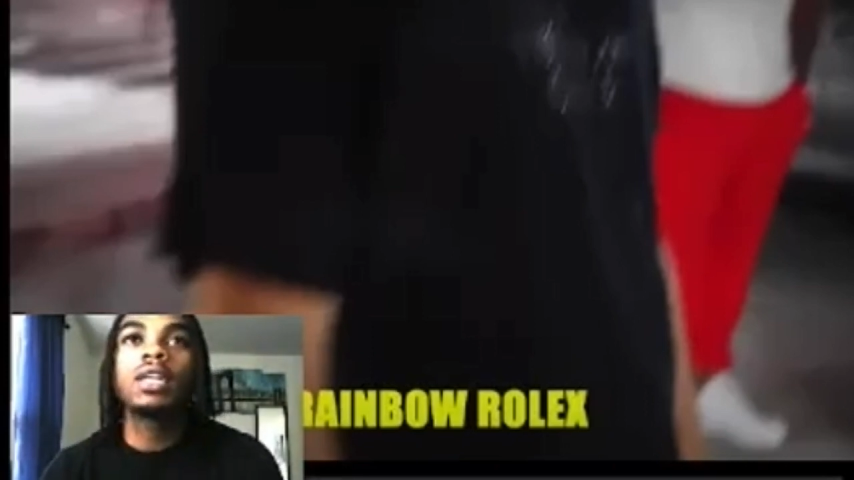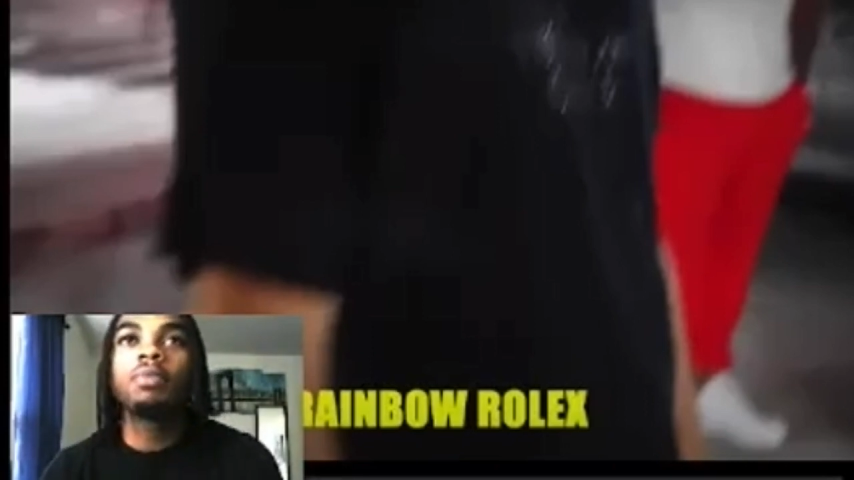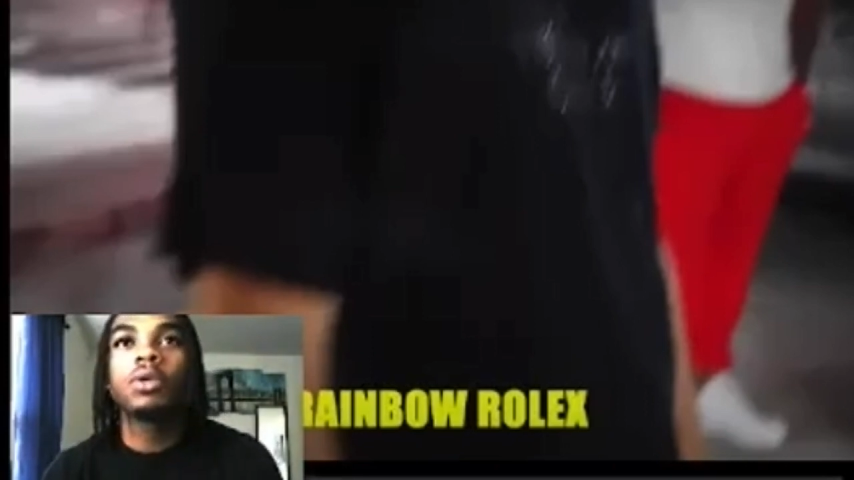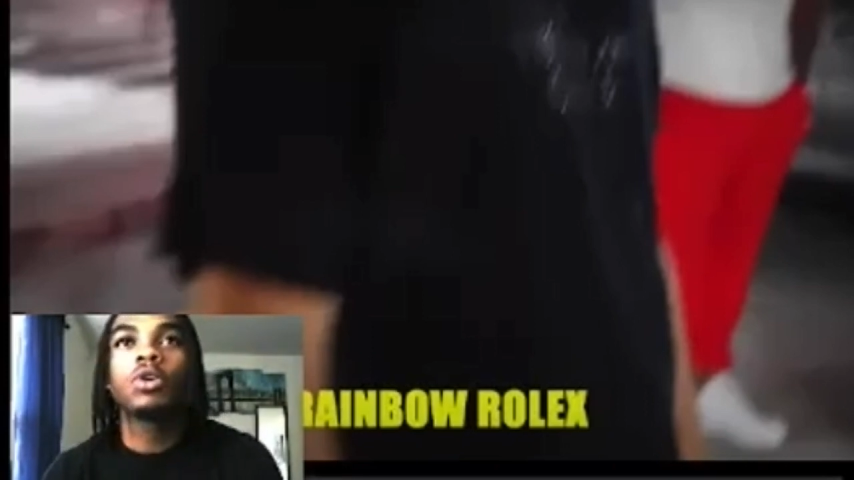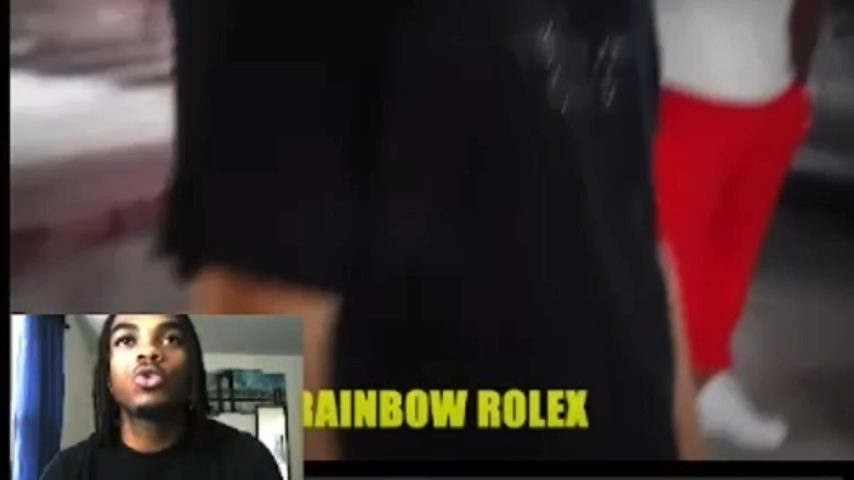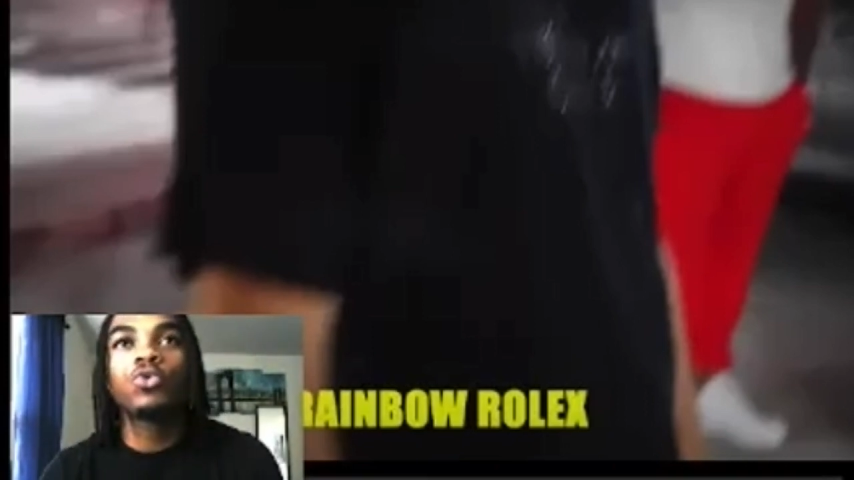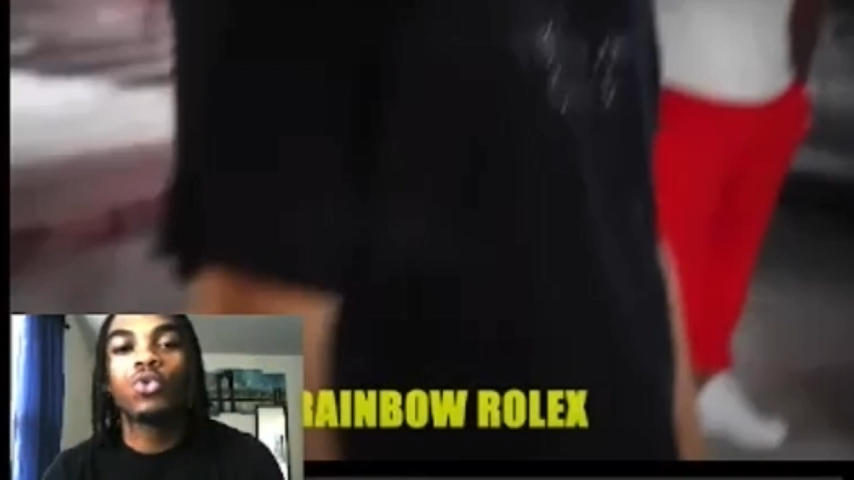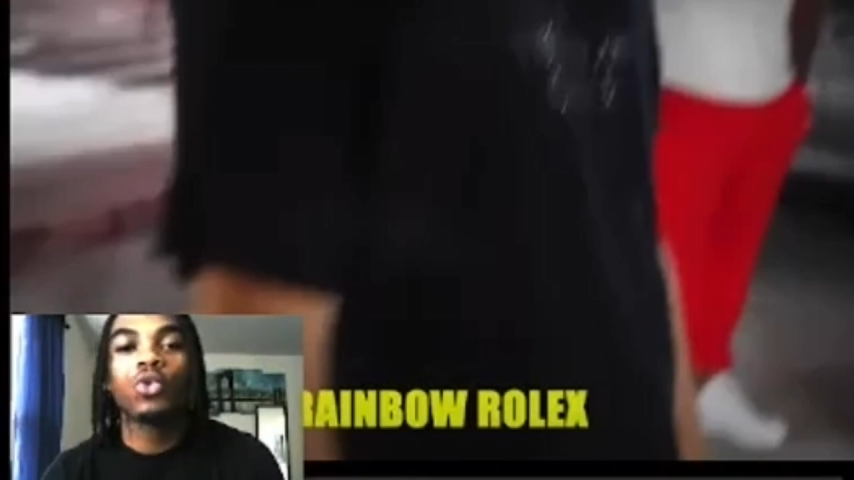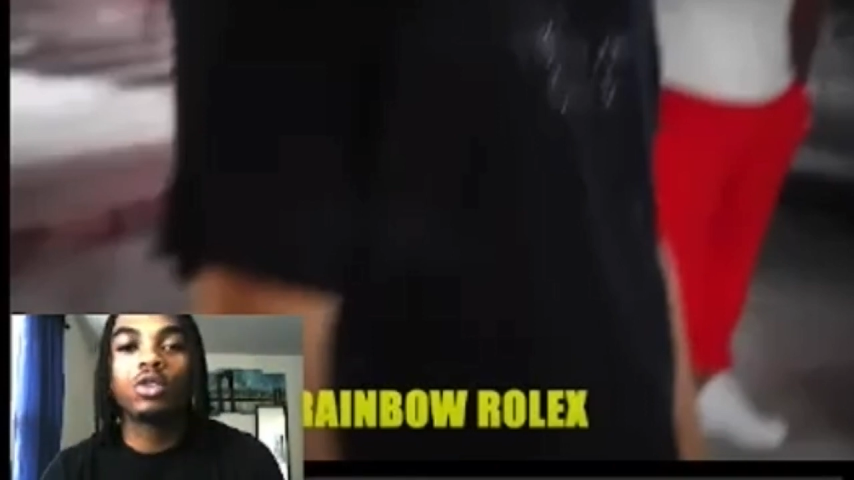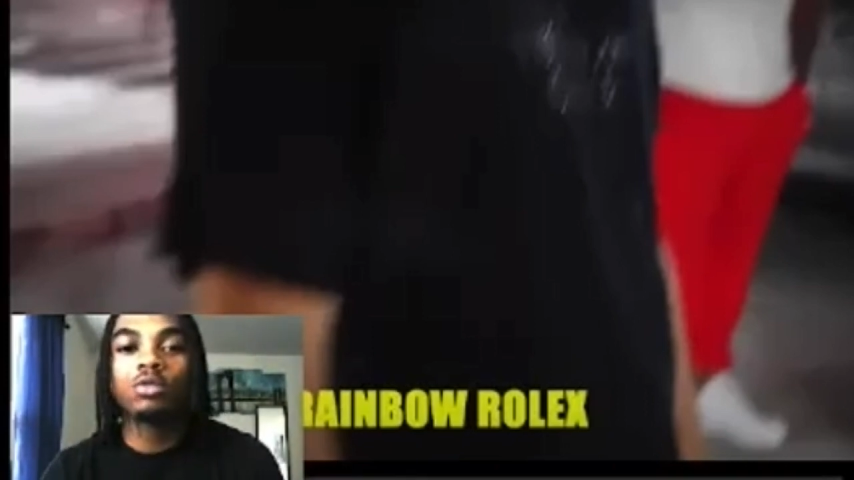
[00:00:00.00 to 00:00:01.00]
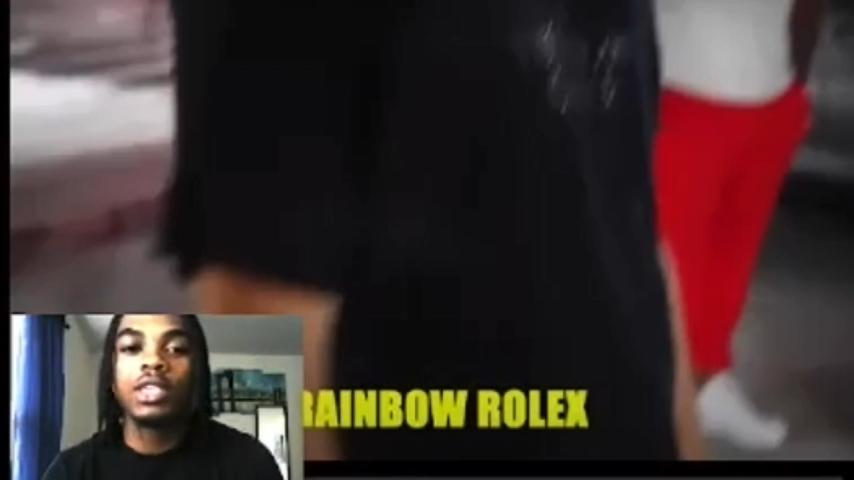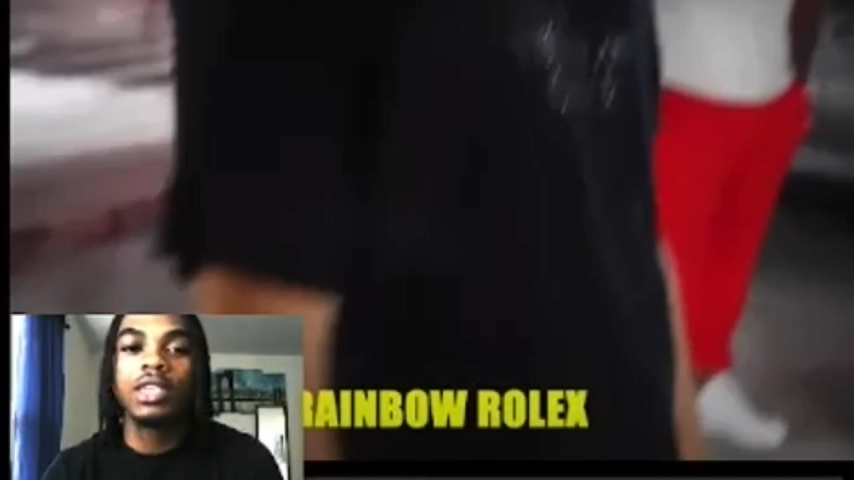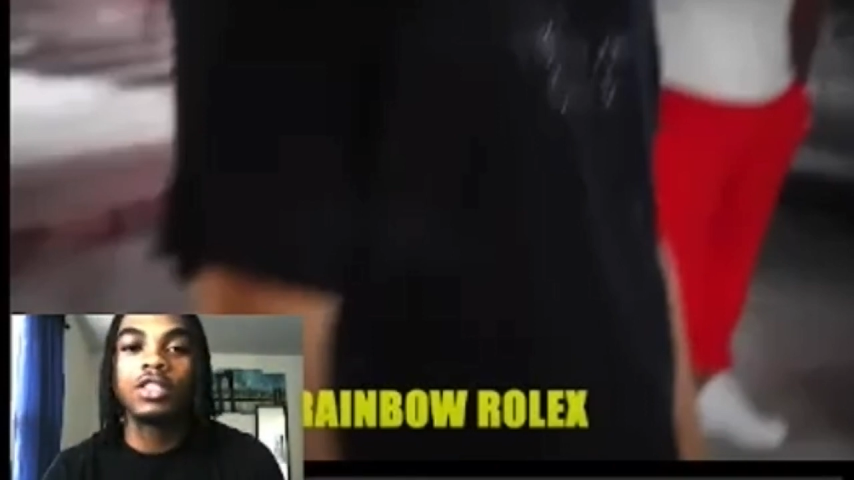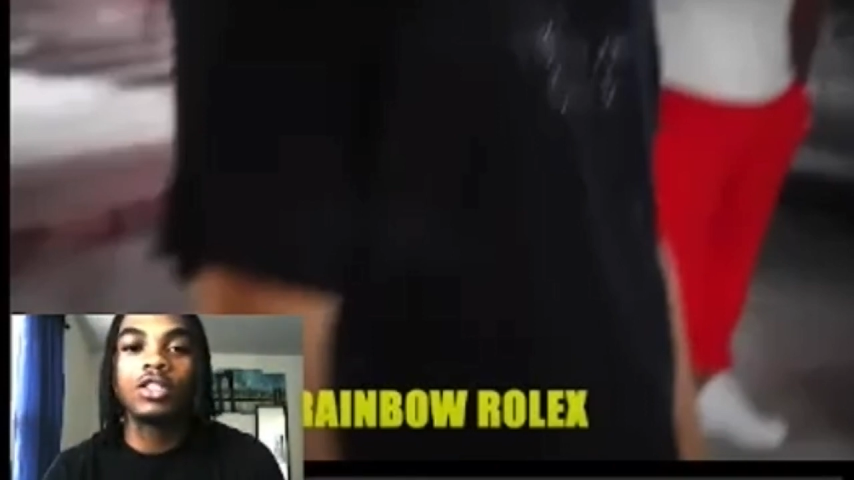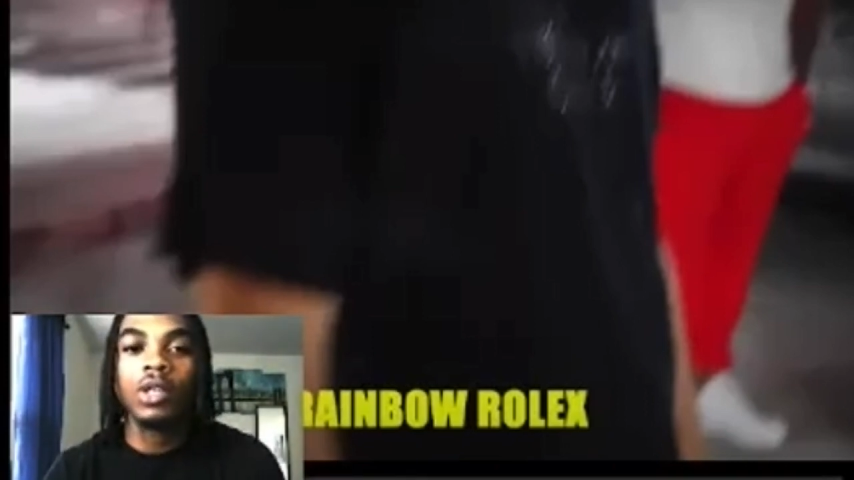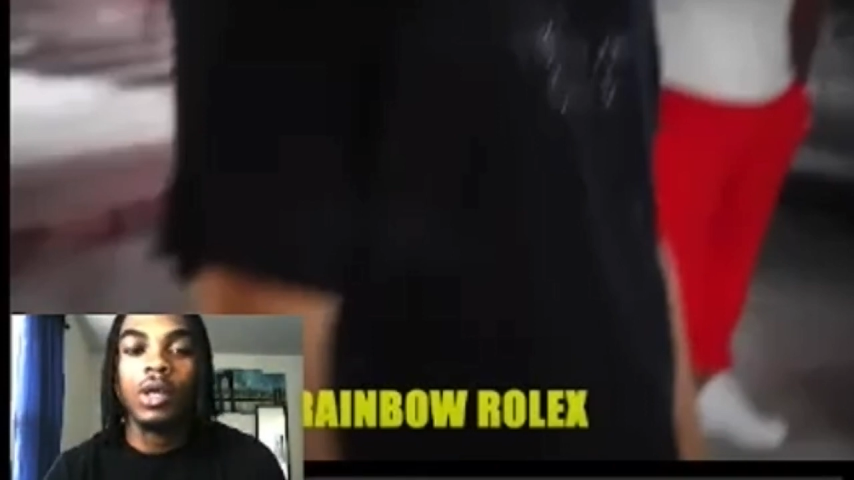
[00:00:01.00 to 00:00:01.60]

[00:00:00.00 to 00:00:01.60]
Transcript: to be on the Forbes list